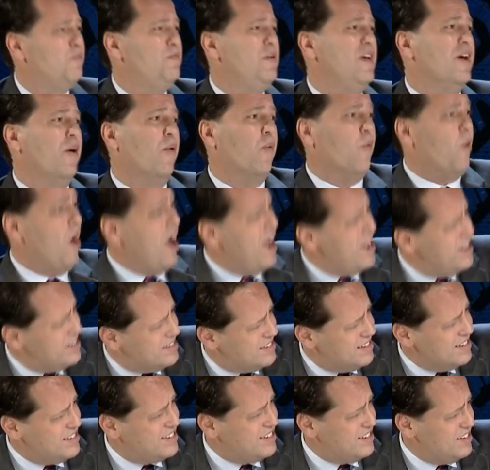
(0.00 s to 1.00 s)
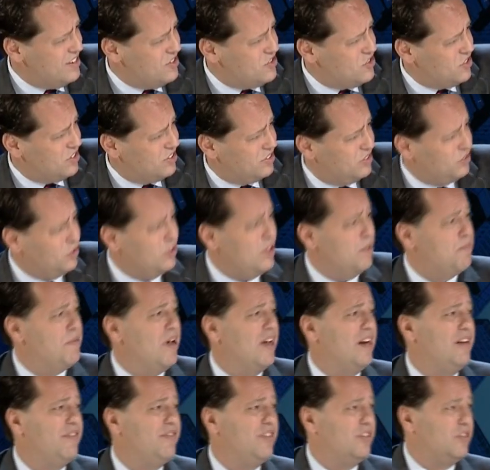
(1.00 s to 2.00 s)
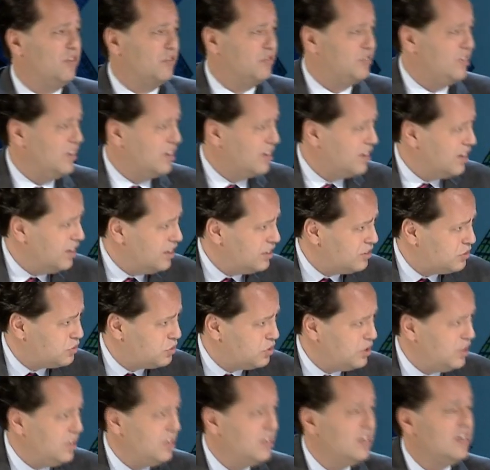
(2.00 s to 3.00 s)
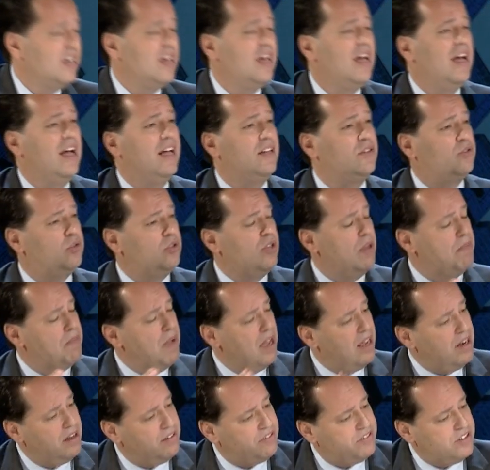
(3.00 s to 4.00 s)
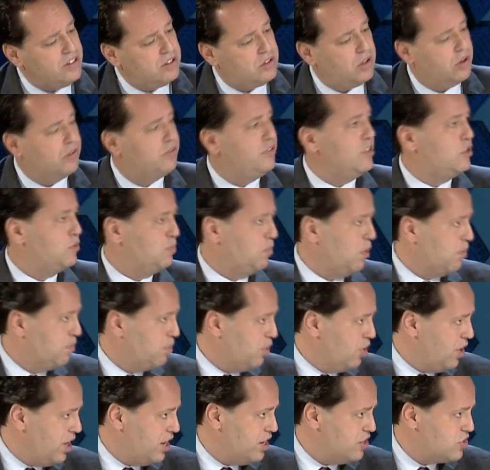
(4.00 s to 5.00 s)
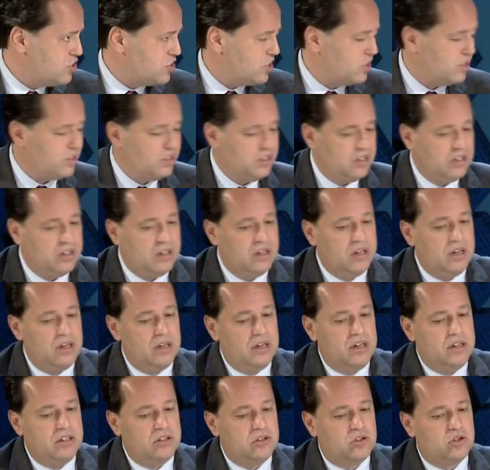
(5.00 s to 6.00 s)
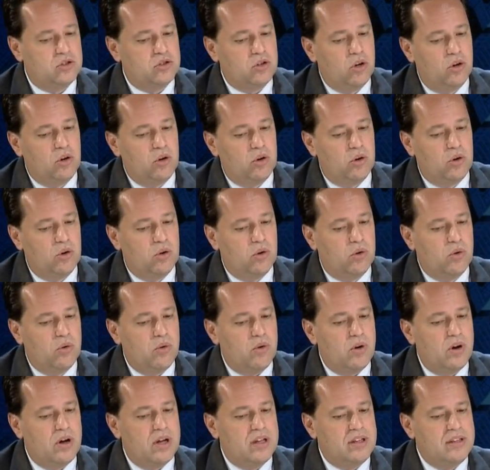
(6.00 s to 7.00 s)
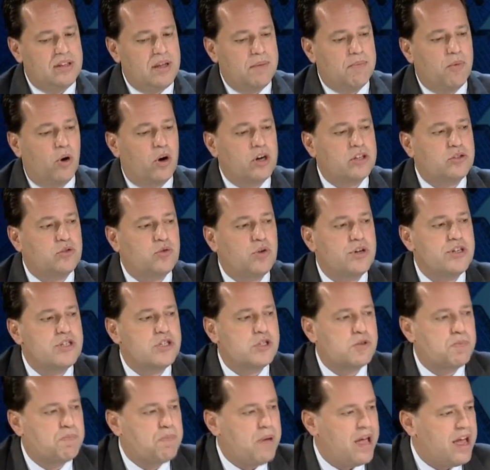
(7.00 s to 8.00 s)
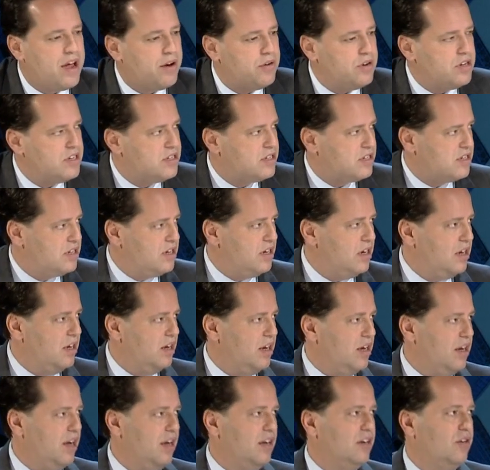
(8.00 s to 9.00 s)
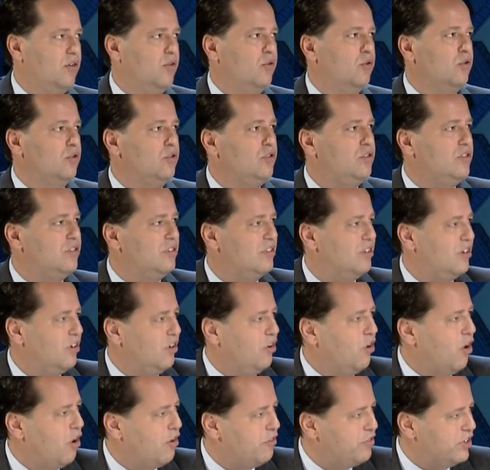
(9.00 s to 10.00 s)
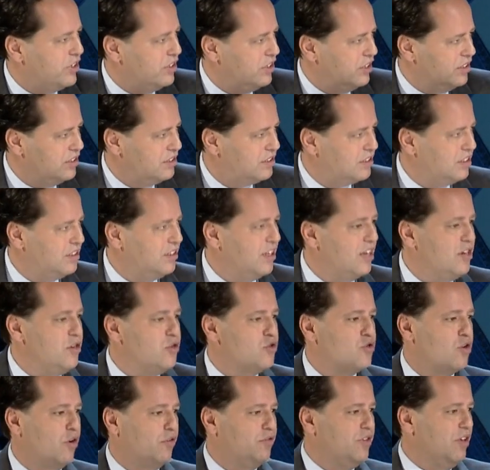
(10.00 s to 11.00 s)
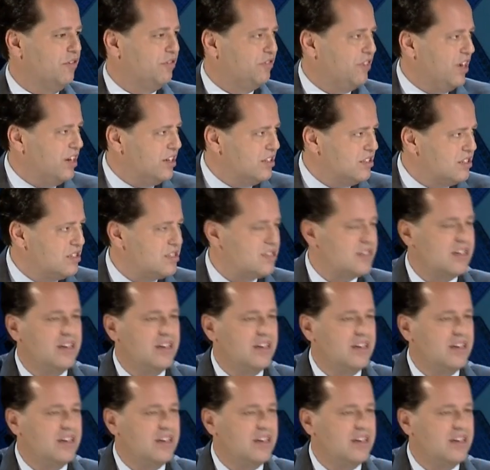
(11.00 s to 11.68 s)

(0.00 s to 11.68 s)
a wise decision to the benefit of the country and to the benefit of its population. So the more transparency and good governance in the use of the funds,